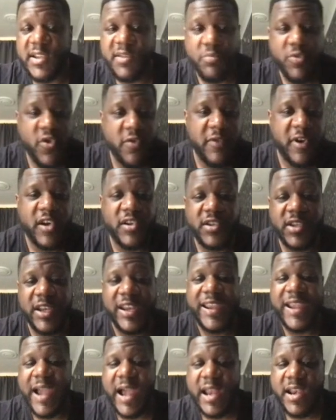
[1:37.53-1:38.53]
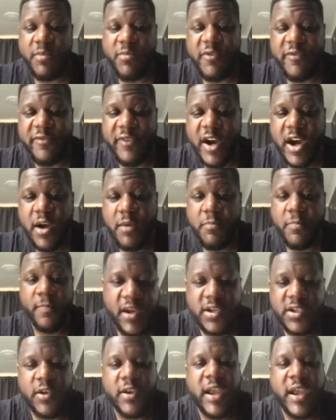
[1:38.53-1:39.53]
move on to The Animal Farm.
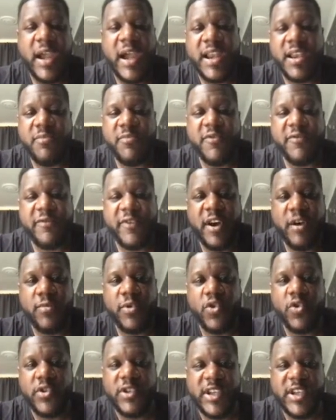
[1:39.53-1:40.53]
So The Animal Farm launched